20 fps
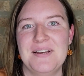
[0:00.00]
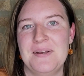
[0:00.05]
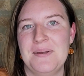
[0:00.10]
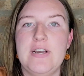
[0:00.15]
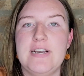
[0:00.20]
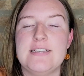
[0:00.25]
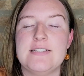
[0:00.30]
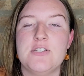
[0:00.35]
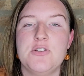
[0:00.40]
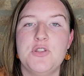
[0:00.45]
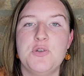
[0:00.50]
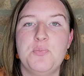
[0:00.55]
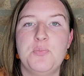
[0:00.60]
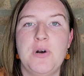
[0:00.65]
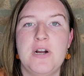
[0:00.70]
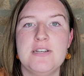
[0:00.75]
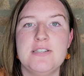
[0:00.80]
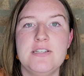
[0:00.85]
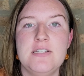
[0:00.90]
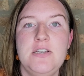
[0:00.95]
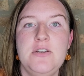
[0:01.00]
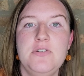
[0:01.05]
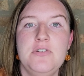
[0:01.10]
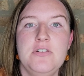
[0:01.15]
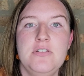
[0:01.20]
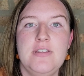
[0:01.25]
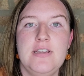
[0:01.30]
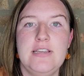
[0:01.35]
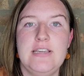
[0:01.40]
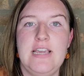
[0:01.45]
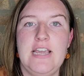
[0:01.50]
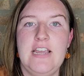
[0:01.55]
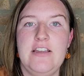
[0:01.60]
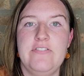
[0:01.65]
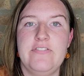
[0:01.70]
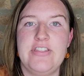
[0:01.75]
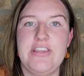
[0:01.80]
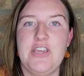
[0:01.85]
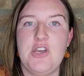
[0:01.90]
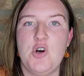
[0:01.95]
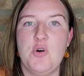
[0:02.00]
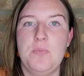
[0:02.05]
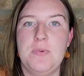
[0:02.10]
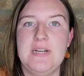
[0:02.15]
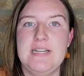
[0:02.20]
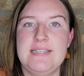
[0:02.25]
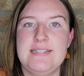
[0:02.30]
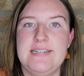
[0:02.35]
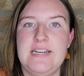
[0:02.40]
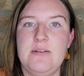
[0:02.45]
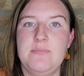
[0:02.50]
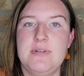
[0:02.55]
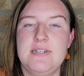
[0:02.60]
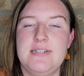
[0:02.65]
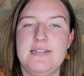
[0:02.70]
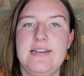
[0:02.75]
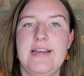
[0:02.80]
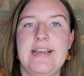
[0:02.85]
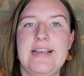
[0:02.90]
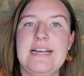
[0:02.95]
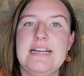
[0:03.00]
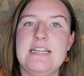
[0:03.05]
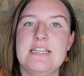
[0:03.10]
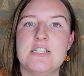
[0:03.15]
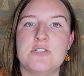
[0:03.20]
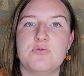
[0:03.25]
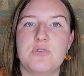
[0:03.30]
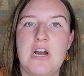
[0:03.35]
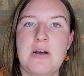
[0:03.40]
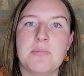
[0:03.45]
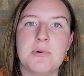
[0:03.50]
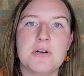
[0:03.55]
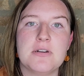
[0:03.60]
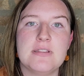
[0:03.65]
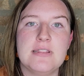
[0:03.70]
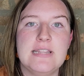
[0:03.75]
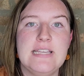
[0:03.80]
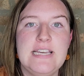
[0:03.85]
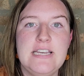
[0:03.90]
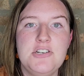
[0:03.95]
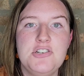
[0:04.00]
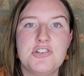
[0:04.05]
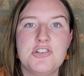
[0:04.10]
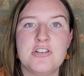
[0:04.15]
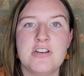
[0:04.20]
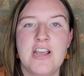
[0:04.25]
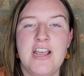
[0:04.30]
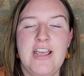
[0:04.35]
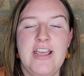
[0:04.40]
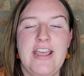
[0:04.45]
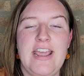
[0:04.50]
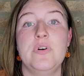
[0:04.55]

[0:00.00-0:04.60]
Okay, so the prosecutor that gave the opening statement today is Robert Leach.